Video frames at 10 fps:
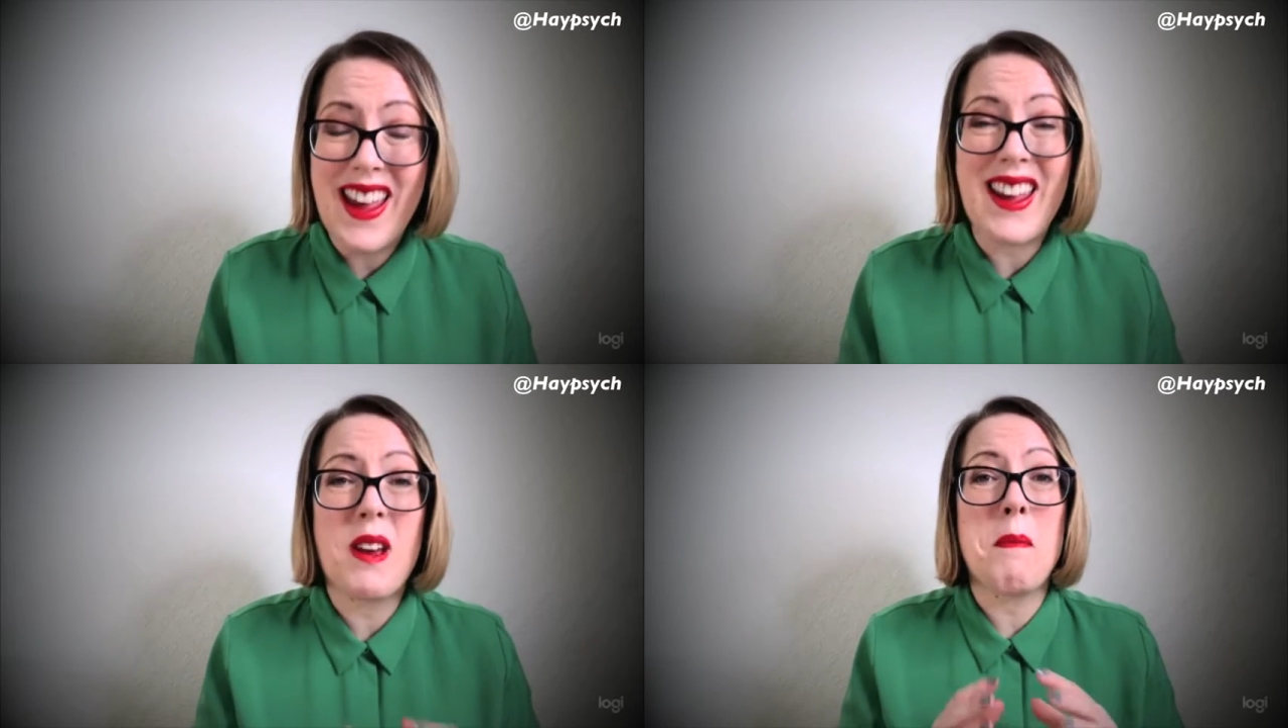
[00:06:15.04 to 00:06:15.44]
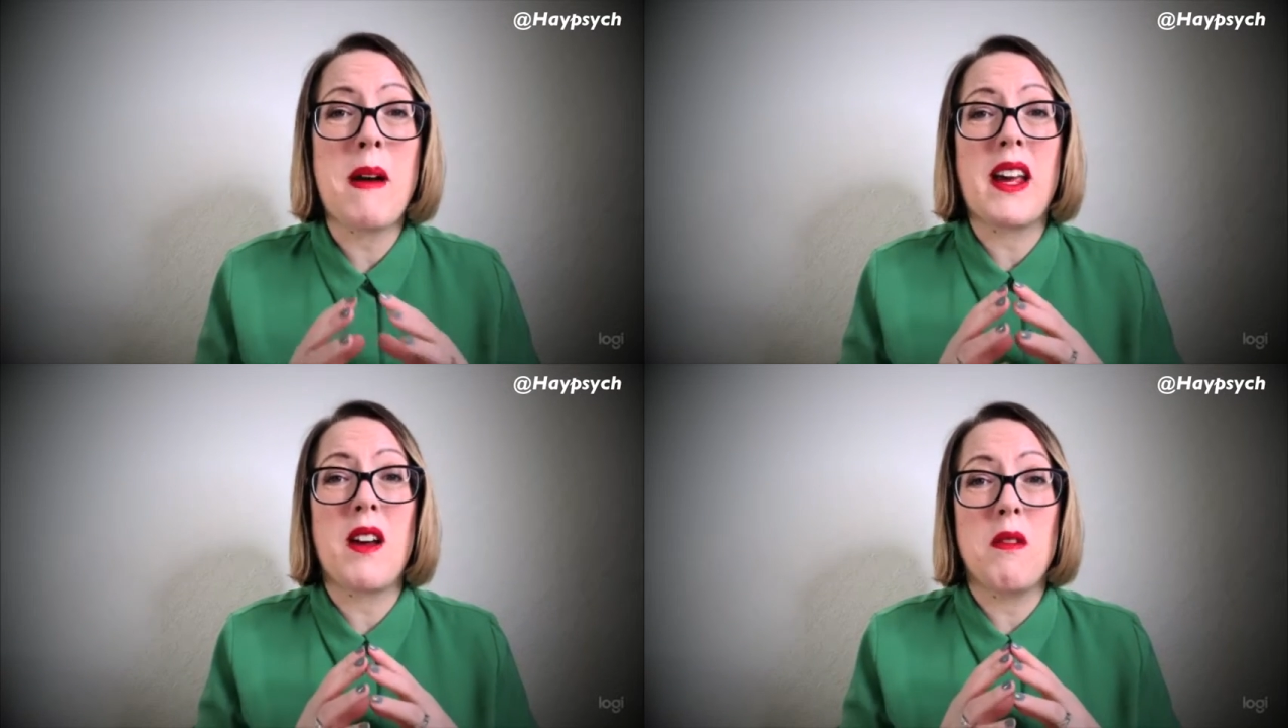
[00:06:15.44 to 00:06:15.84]
It can
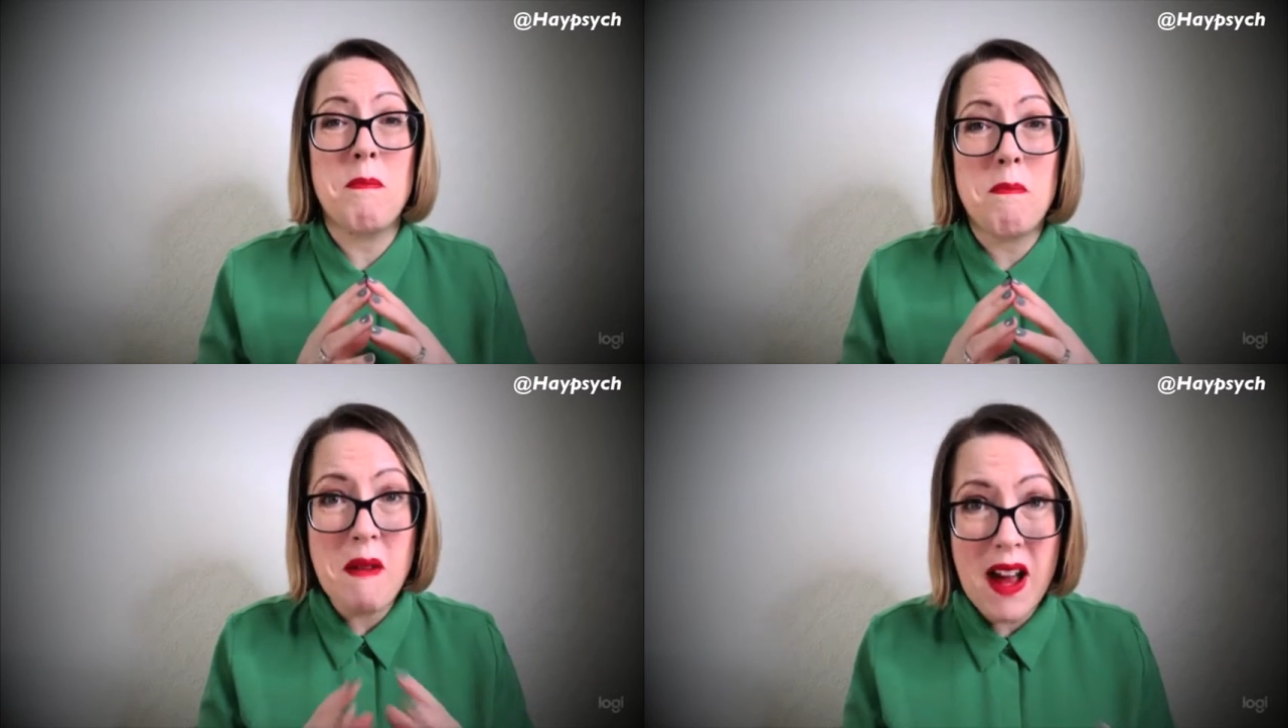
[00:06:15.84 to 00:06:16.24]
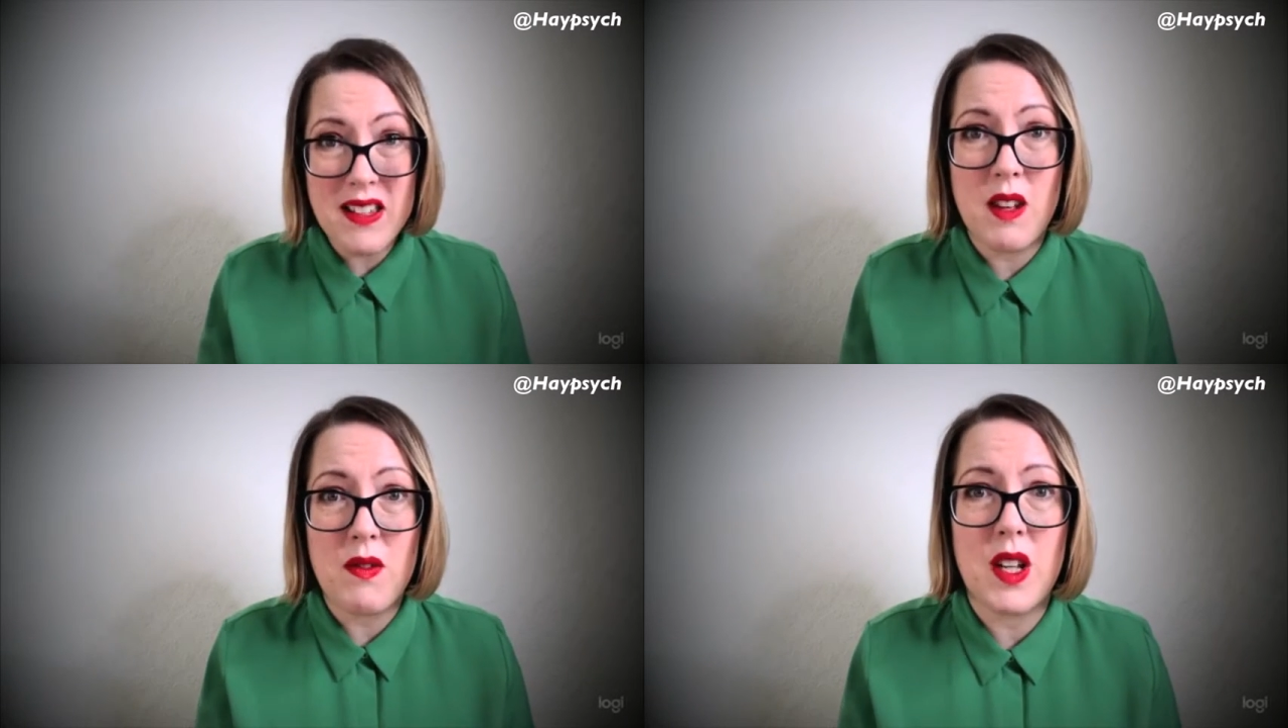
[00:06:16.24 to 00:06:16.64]
make a
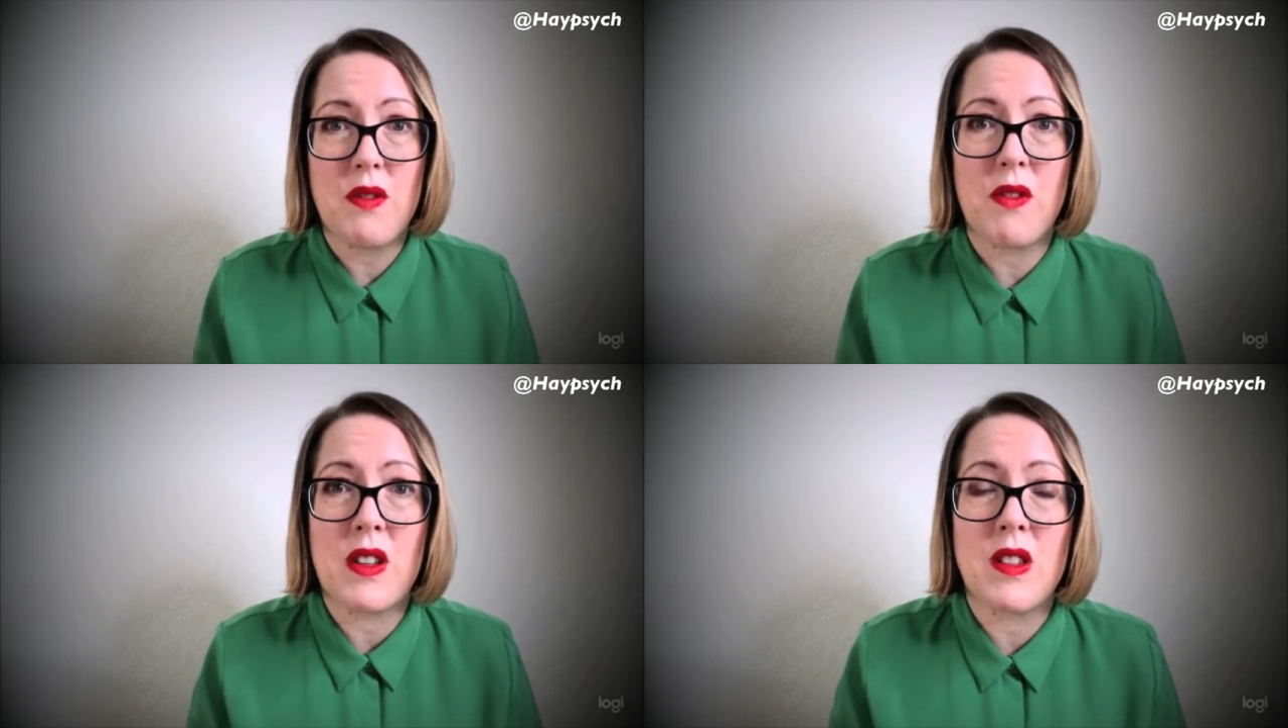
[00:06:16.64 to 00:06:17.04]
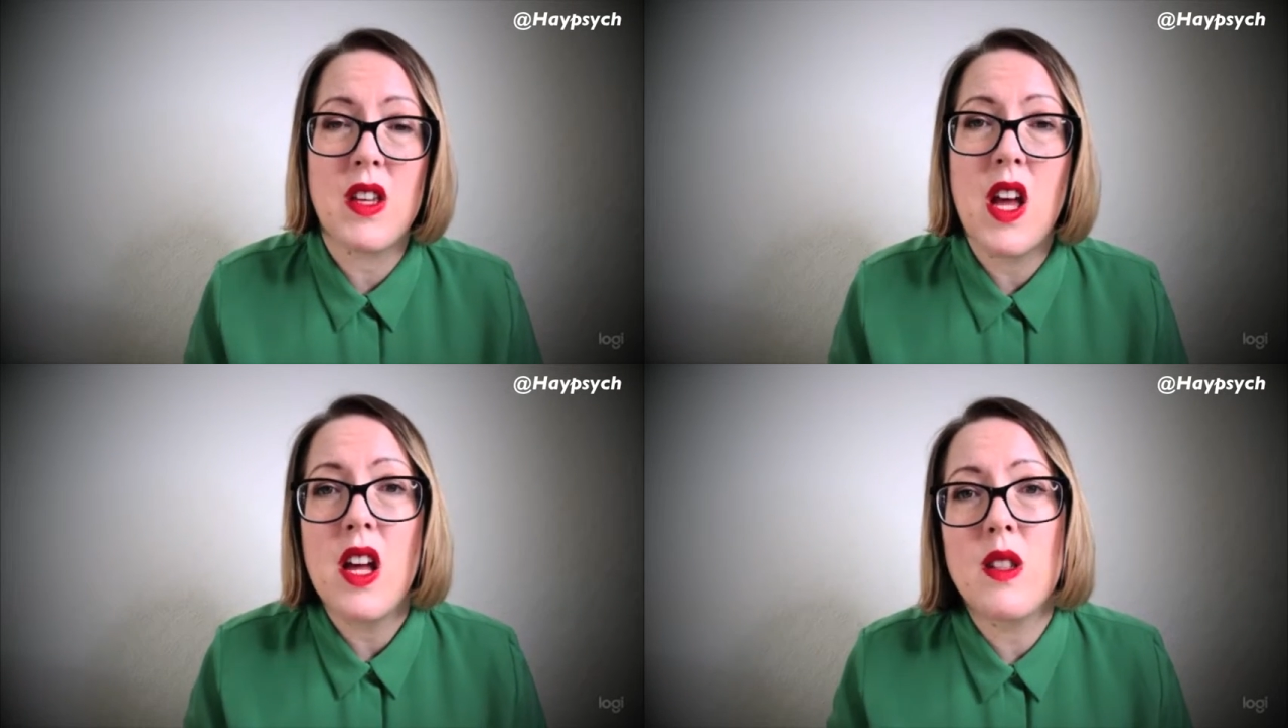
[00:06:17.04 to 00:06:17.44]
massive difference